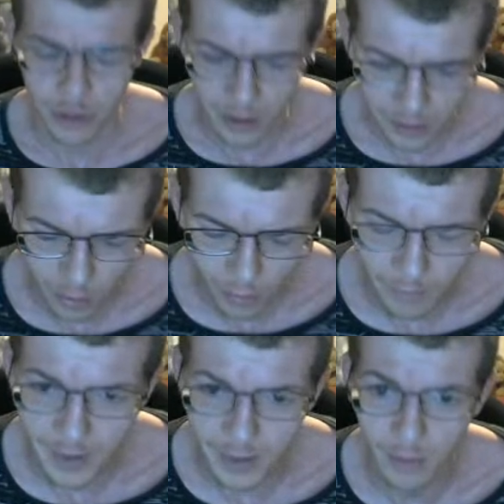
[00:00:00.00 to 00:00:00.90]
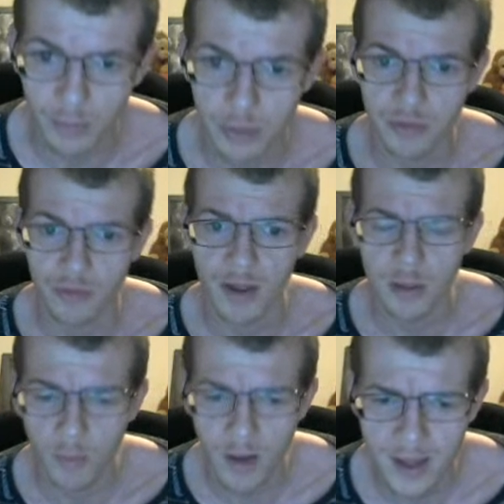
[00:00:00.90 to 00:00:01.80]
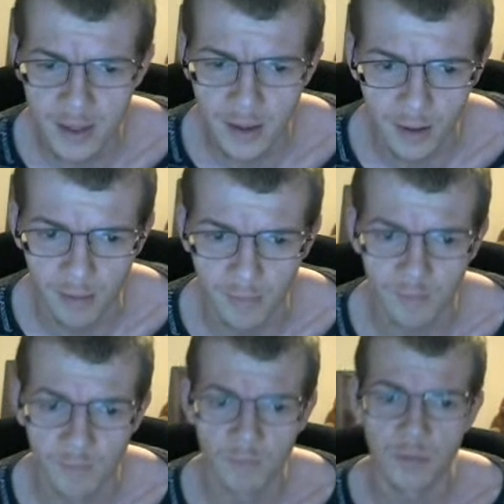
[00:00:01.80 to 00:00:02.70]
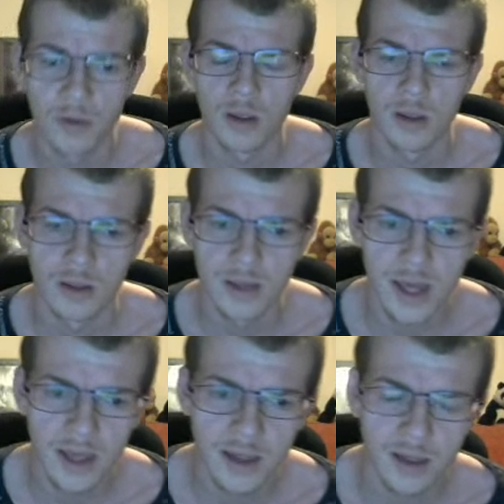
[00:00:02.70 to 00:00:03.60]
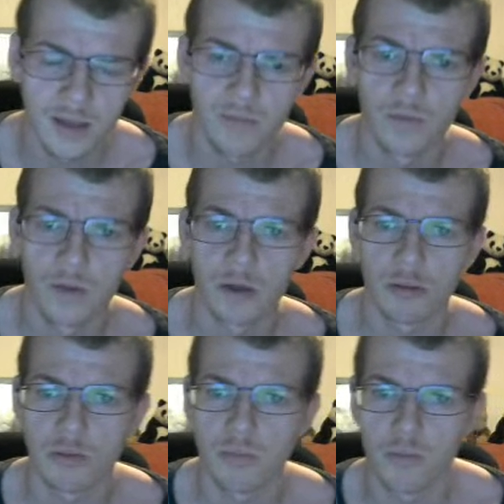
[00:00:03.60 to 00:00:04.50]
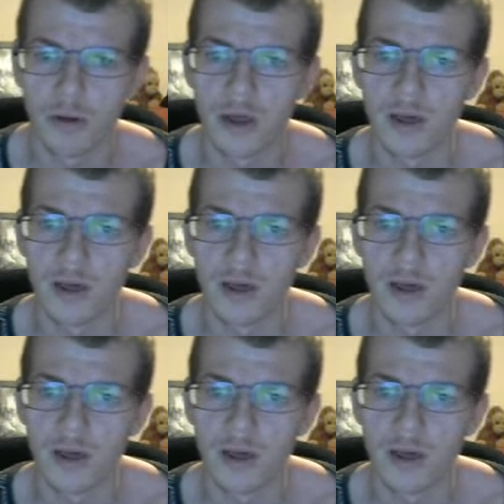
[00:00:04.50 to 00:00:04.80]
got back up straight away. Yeah, it was pretty